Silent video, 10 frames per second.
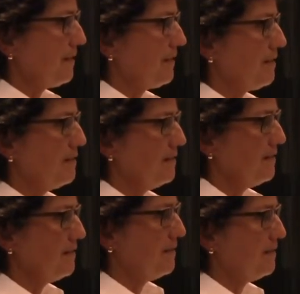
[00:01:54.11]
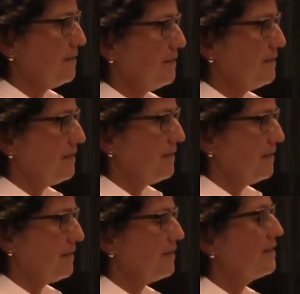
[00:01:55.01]

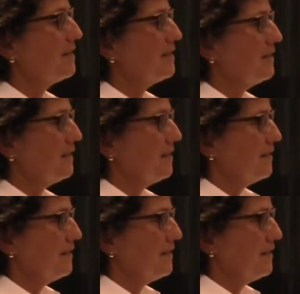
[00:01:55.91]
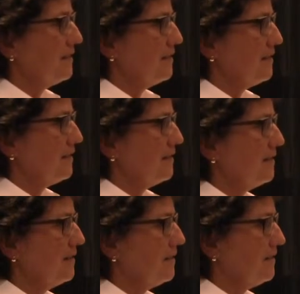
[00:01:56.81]

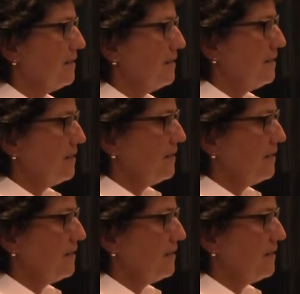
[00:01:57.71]
No words are spoken by the person on screen.